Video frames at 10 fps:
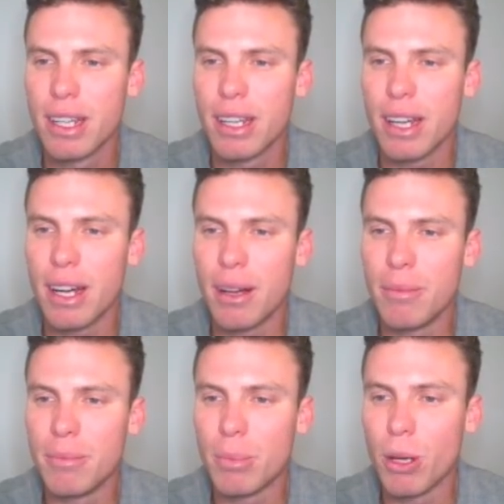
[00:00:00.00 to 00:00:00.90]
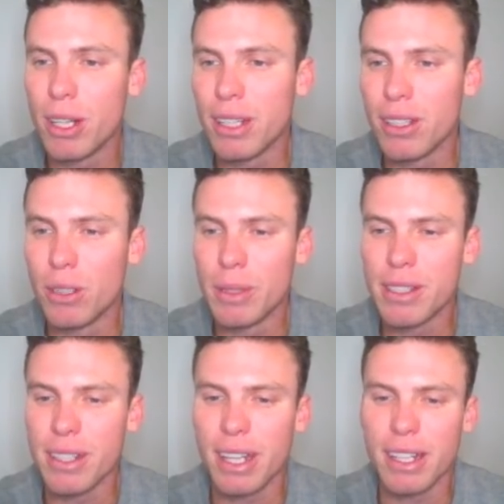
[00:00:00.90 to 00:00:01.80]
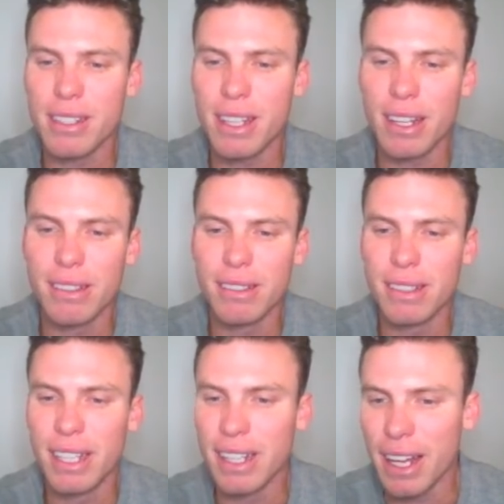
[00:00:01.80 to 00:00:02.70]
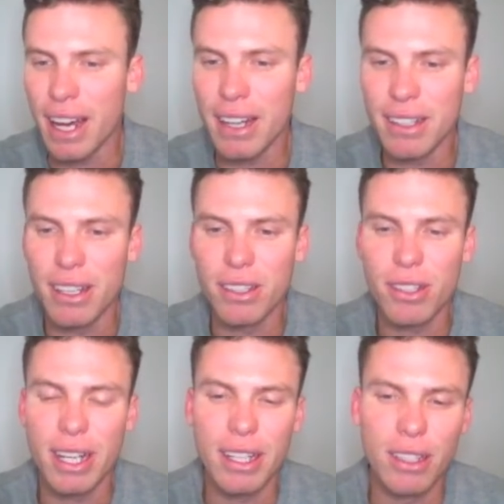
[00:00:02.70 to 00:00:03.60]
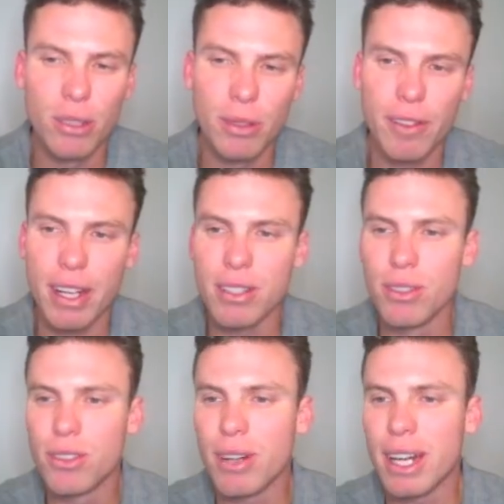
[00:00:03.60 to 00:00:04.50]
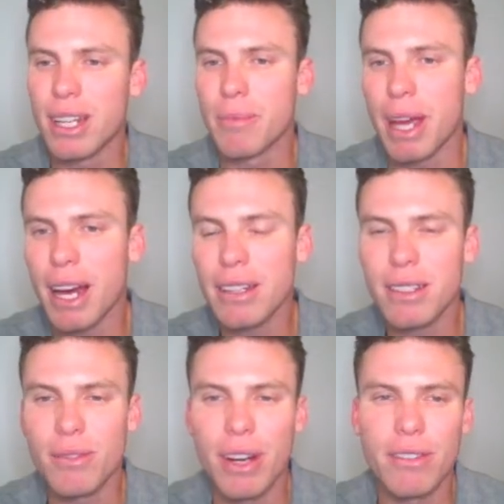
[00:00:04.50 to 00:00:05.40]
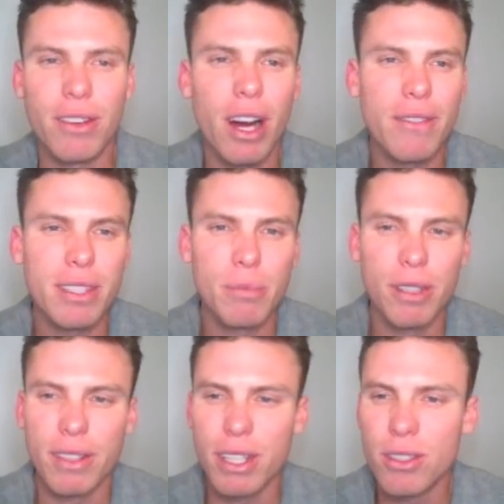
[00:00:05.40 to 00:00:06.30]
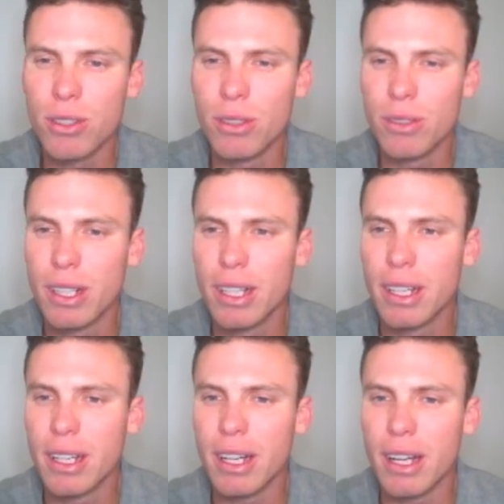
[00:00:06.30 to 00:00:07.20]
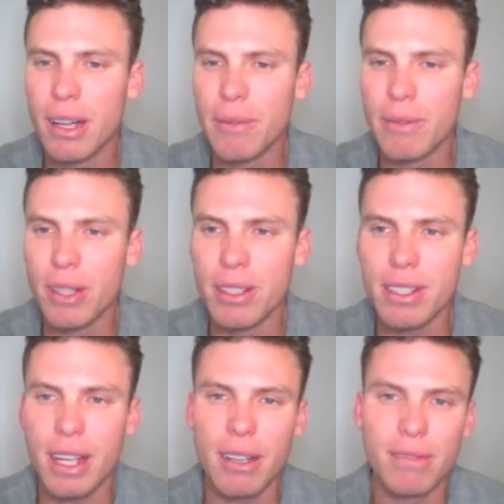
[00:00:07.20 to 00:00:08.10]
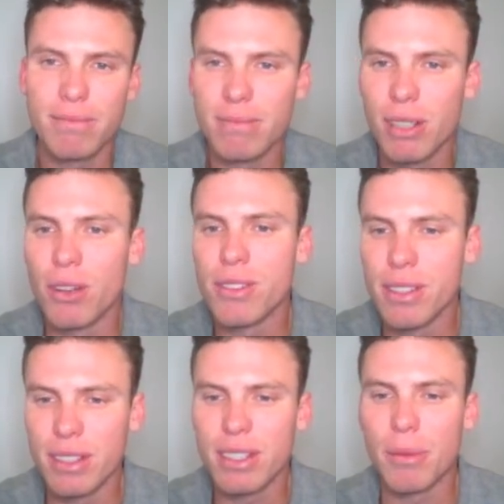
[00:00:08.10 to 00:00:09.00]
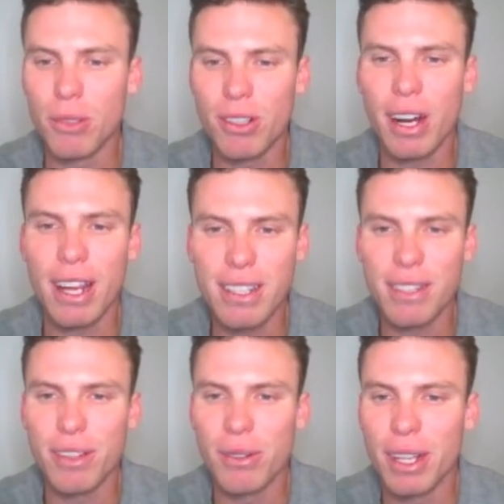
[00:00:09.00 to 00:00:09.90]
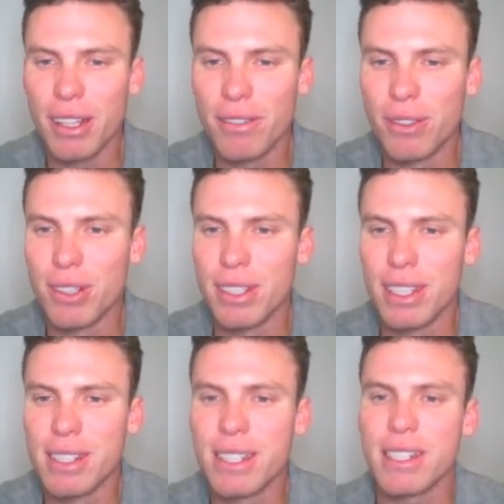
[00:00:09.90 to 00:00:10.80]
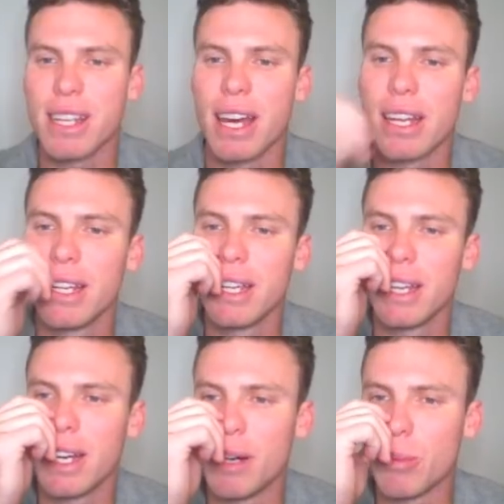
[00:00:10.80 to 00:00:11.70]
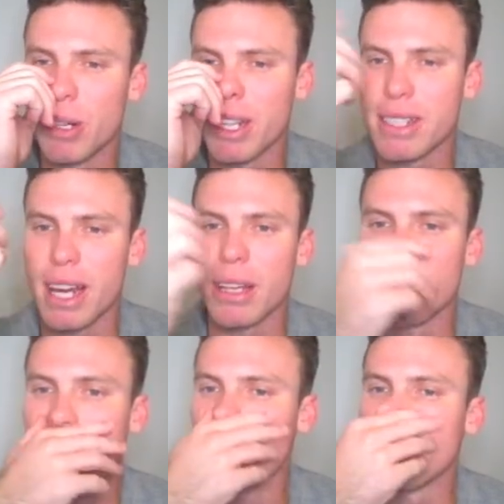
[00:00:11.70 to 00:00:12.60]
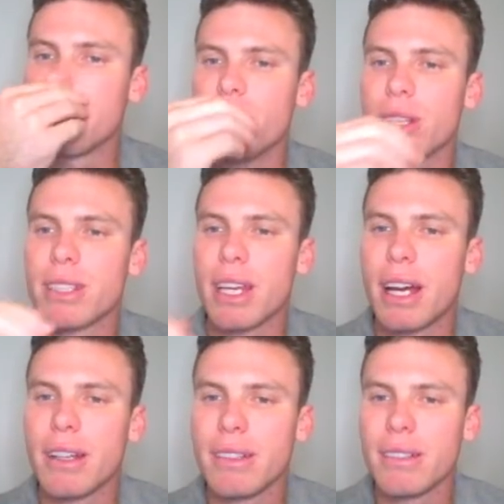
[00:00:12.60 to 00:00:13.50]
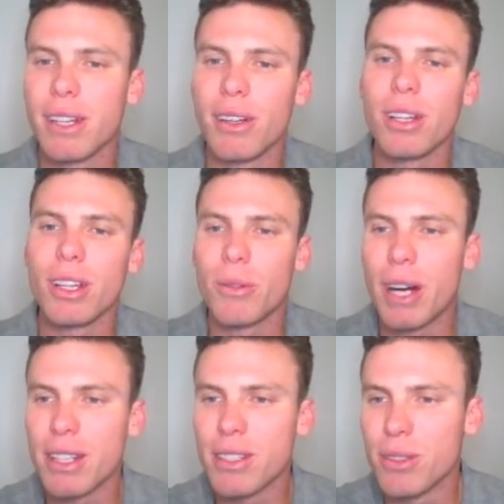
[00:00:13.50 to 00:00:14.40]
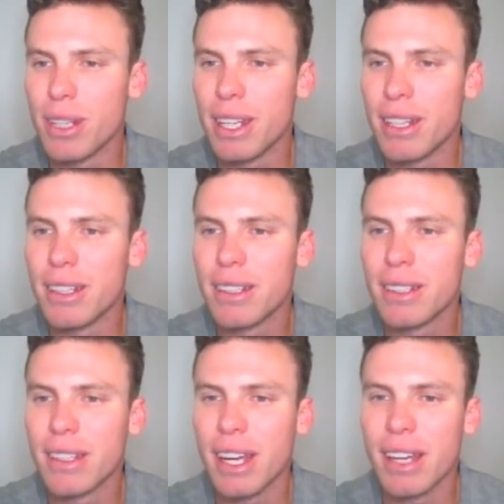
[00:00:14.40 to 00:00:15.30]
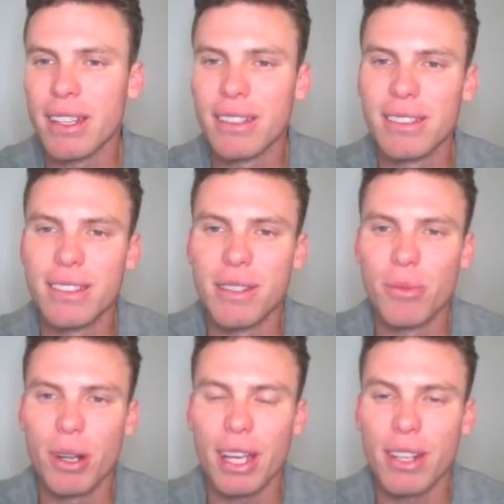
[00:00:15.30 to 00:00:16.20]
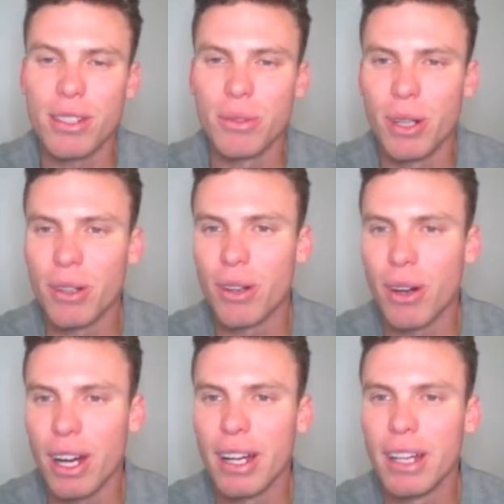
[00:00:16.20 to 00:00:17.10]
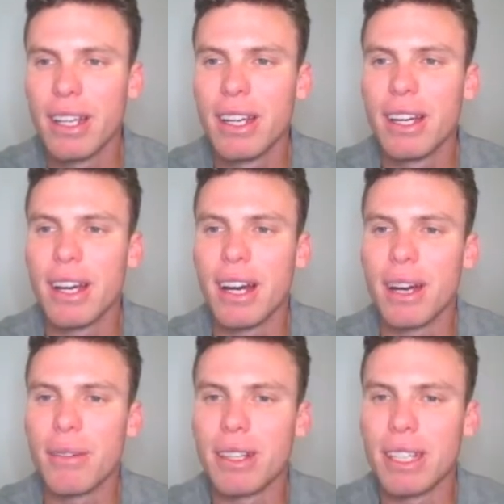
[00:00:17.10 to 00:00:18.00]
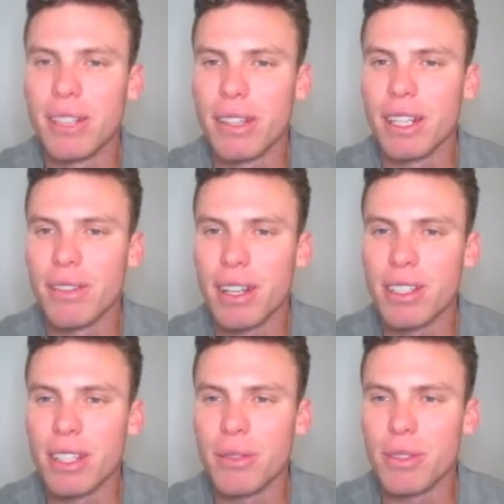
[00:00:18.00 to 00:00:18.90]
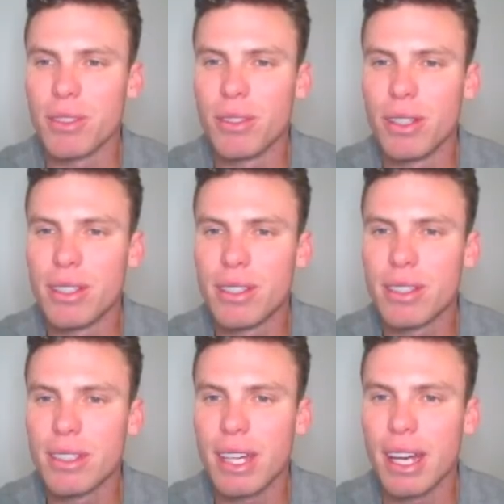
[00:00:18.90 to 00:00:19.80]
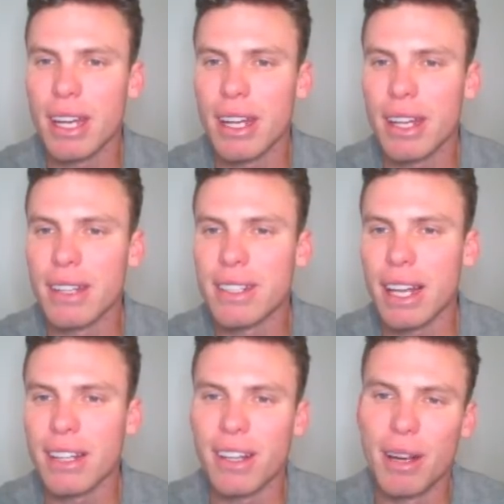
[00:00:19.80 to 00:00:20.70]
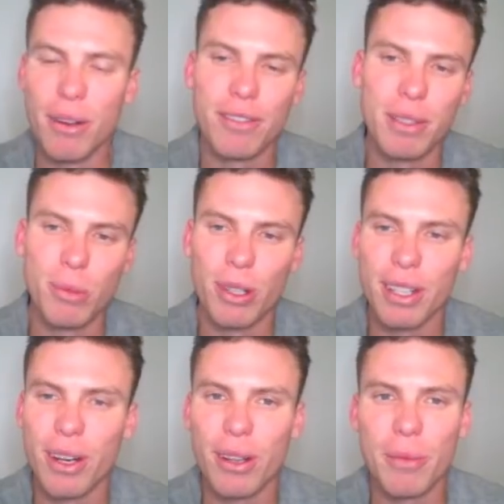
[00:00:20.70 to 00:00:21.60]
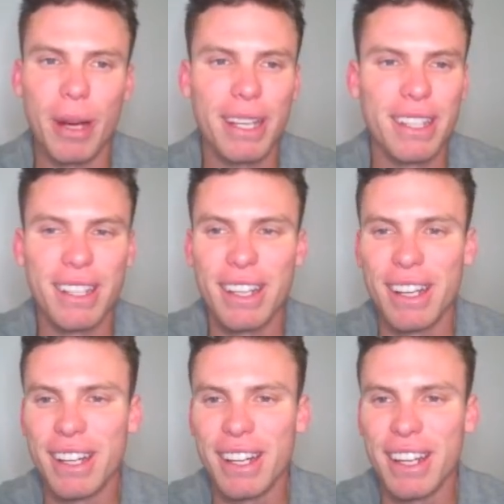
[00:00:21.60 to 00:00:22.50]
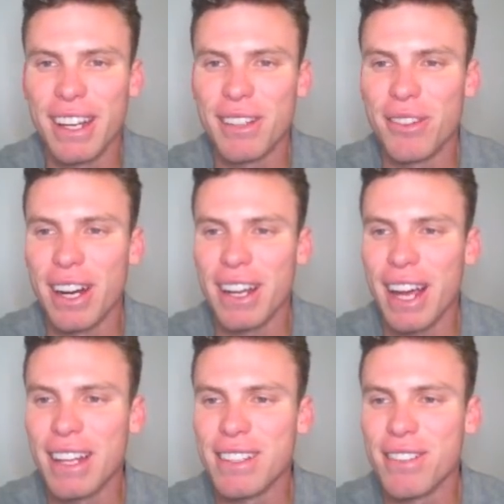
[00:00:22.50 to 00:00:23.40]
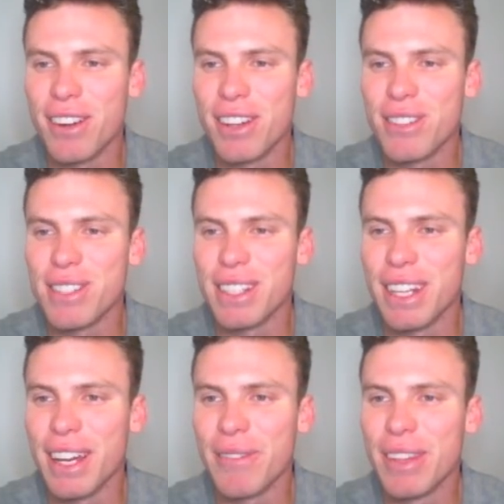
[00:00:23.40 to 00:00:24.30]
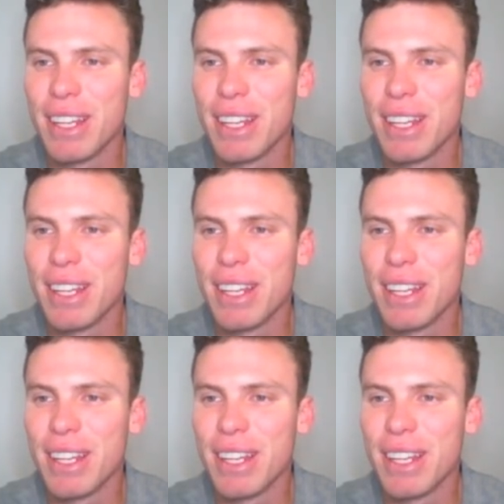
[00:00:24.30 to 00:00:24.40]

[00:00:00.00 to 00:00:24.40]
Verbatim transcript: Um, Birdie and Gilbert, so yeah, just that in and out. Yeah, trading in Gilbert round two, trading him out in round five is a bit of an issue. Um, yeah, just that constant double trades every week, unfortunately. So that's that. Uh, bringing in Taylor May obviously worked out. You know, Olakau'atu in there didn't work out too well. Cotter, um, Cleary, and eventually was good. And and Talakai obviously brought in Kohler back in uh, again in round eight. So very interesting there.